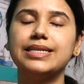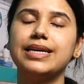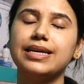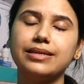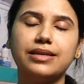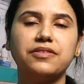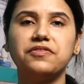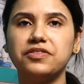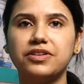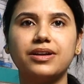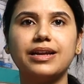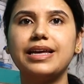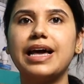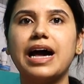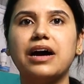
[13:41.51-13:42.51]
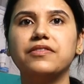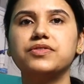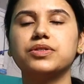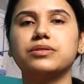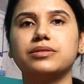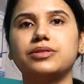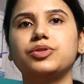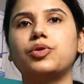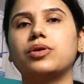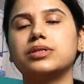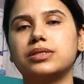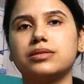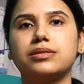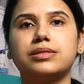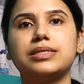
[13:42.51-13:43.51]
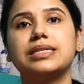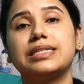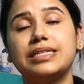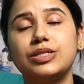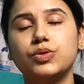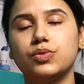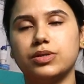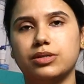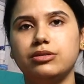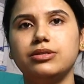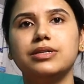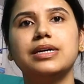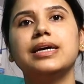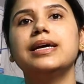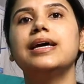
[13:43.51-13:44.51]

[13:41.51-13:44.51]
They definitely have certain toxicity to it,